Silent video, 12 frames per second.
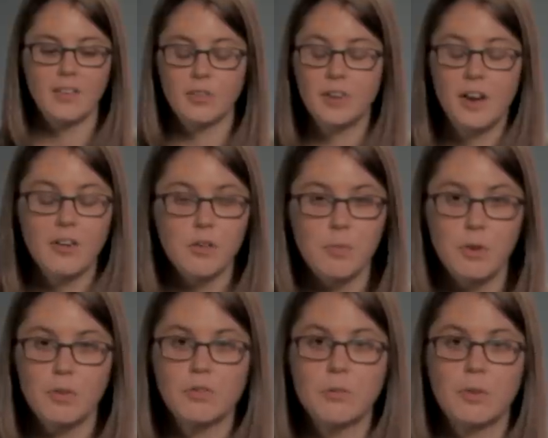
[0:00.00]
It's learning how
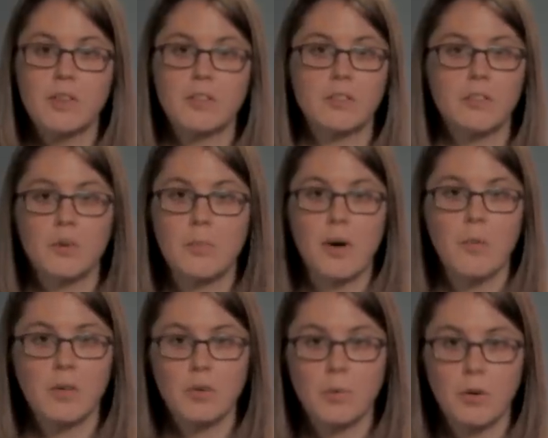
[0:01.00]
computers work, it's learning
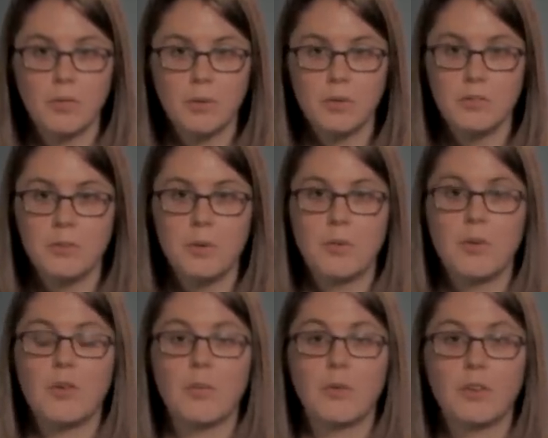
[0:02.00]
about what the workflow is to be a
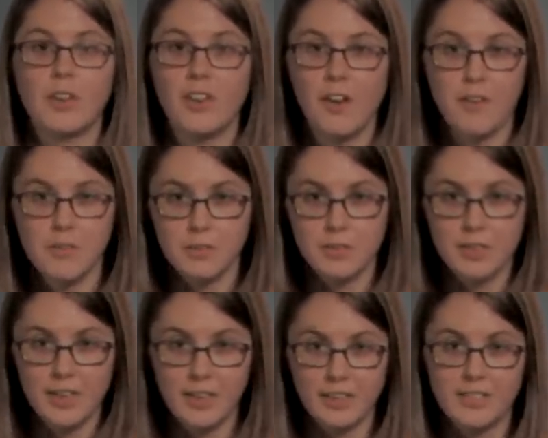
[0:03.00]
programmer, learning all those
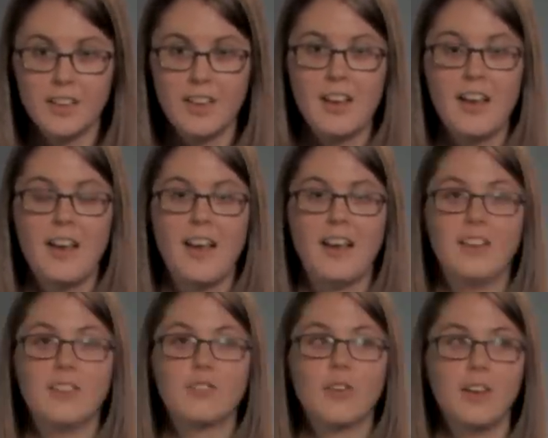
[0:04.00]
things,
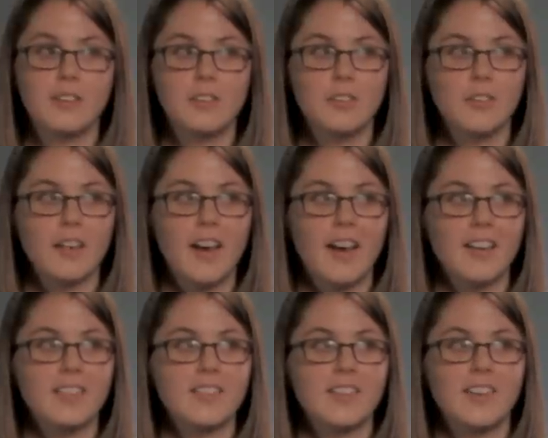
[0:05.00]
and trying to do
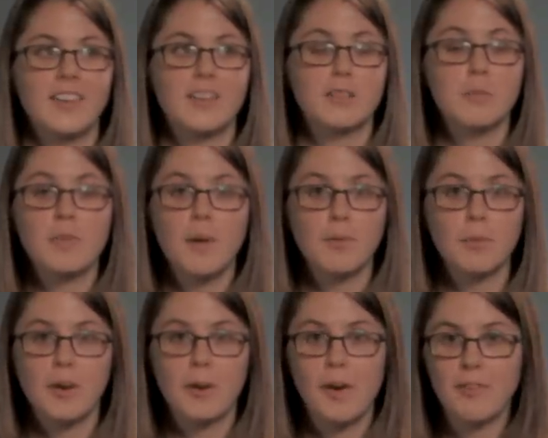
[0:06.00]
that sometimes
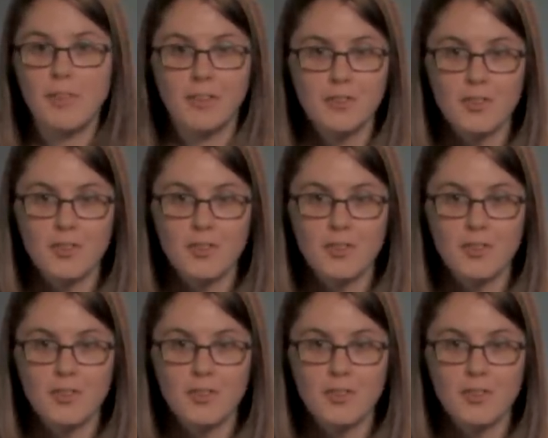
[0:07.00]
while you have another